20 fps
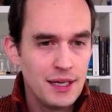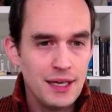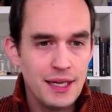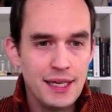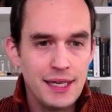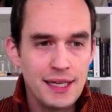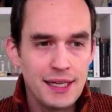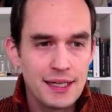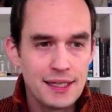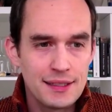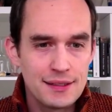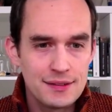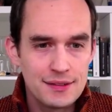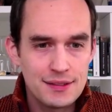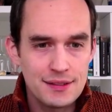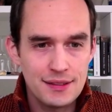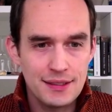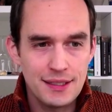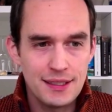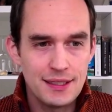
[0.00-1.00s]

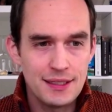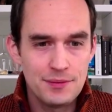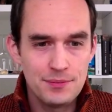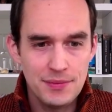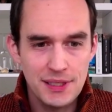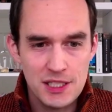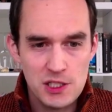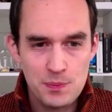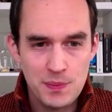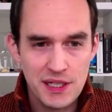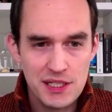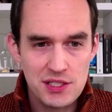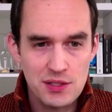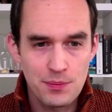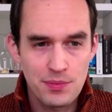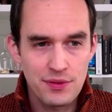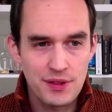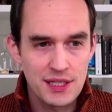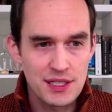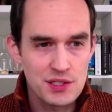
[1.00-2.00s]
And um, let's pick some
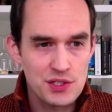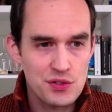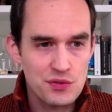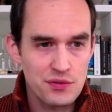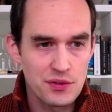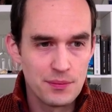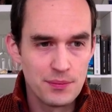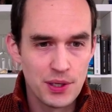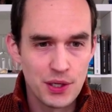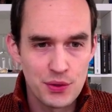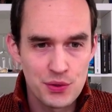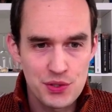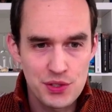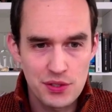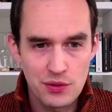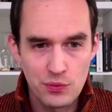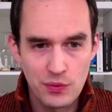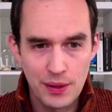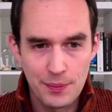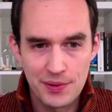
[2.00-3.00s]
things from host
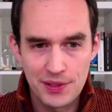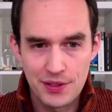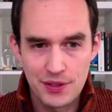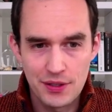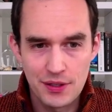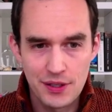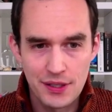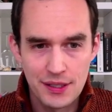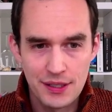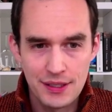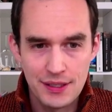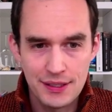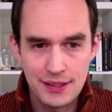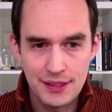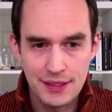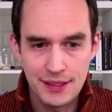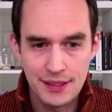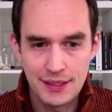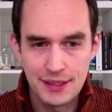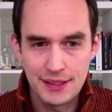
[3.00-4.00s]
a webinar
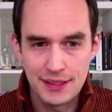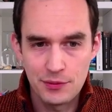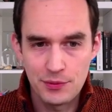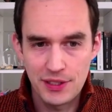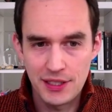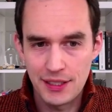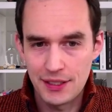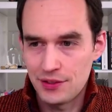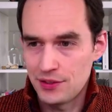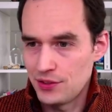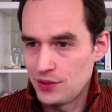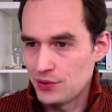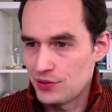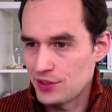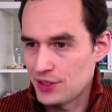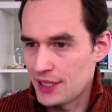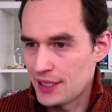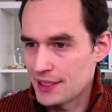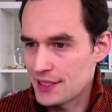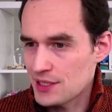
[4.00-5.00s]
uh, that we'd like to do
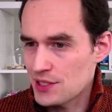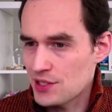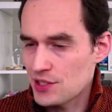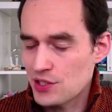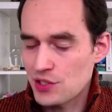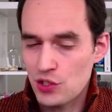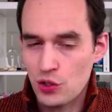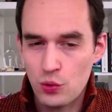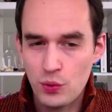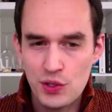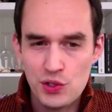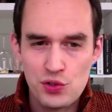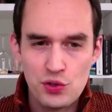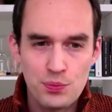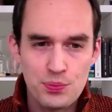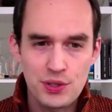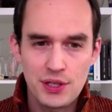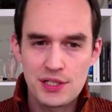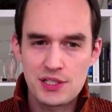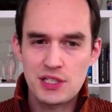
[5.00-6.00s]
today. This is a sequential
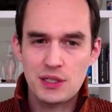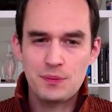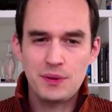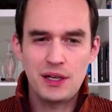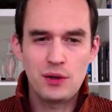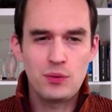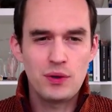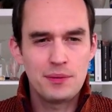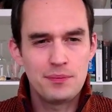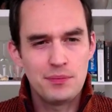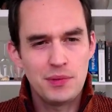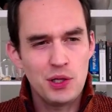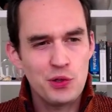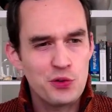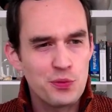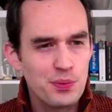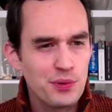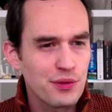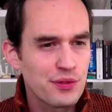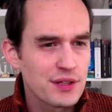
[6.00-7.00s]
project, but I want
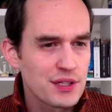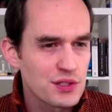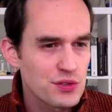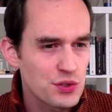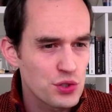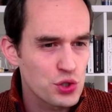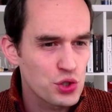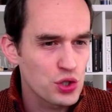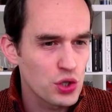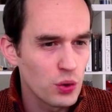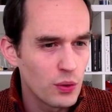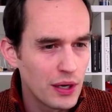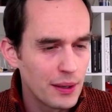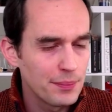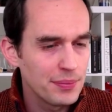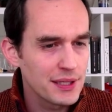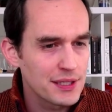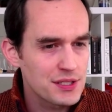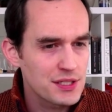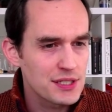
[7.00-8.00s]
multiple things to show up.
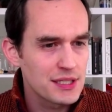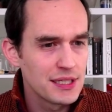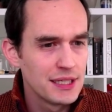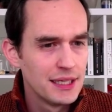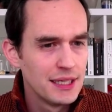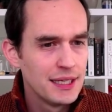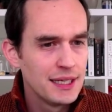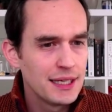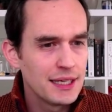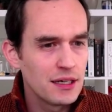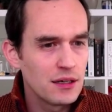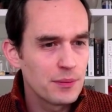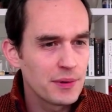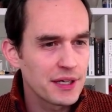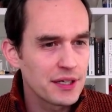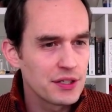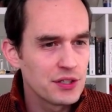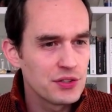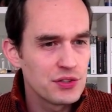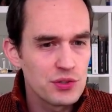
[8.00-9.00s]
Let's see, how am I
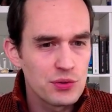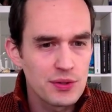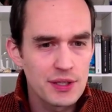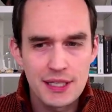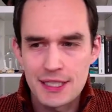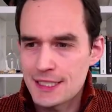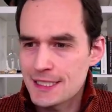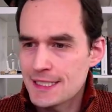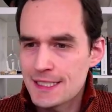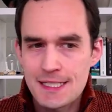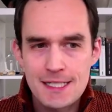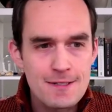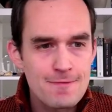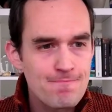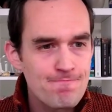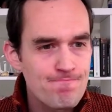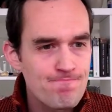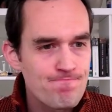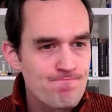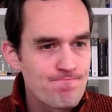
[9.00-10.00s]
gonna do that?
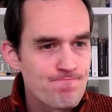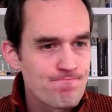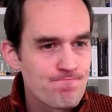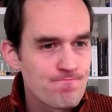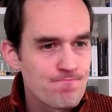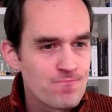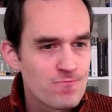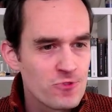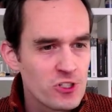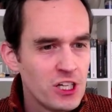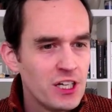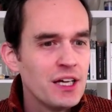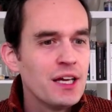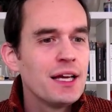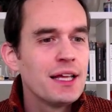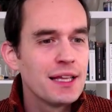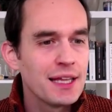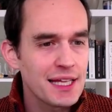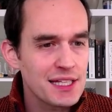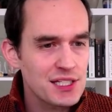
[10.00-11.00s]
Um,
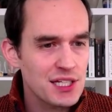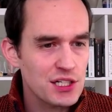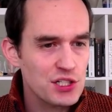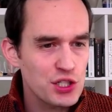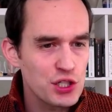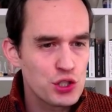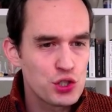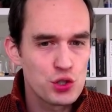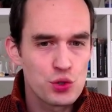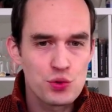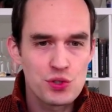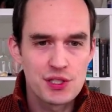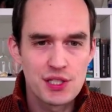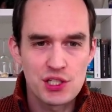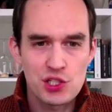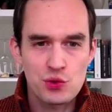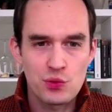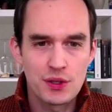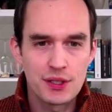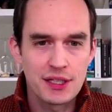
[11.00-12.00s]
let's actually choose
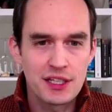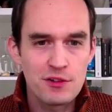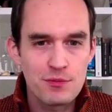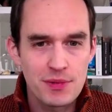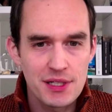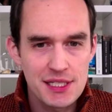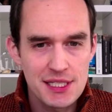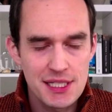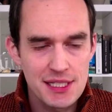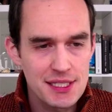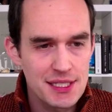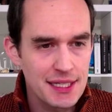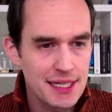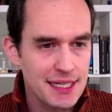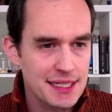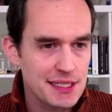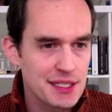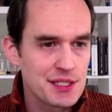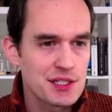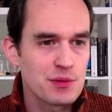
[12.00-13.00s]
this one. Give my assistant
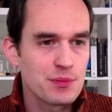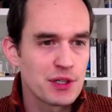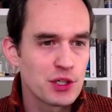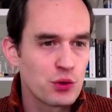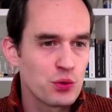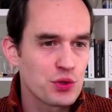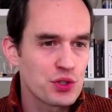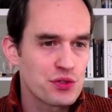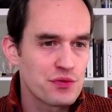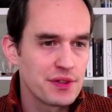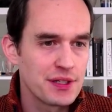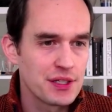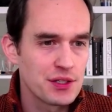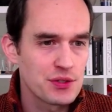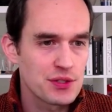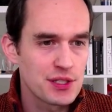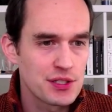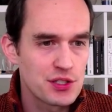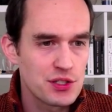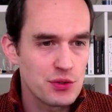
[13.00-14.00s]
access to my course
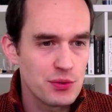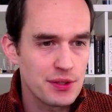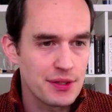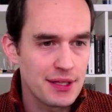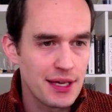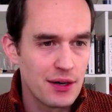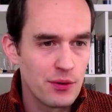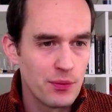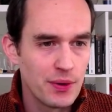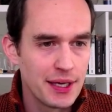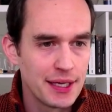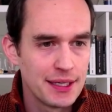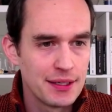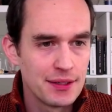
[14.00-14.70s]
videos. Let's do it that way,